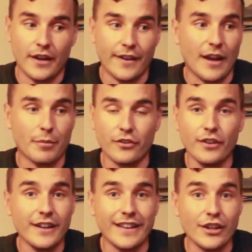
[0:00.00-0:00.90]
an
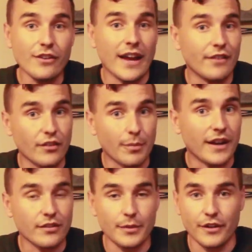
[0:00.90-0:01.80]
opportunity that you have, it's a
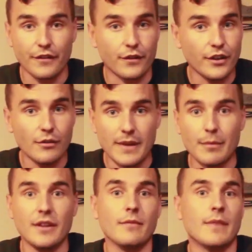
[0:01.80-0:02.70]
possibility for you,
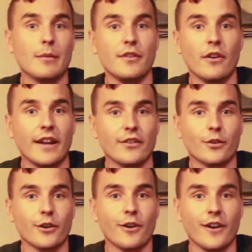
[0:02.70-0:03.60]
maybe donate to
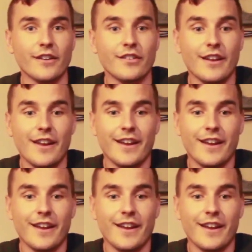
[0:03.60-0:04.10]
her cause.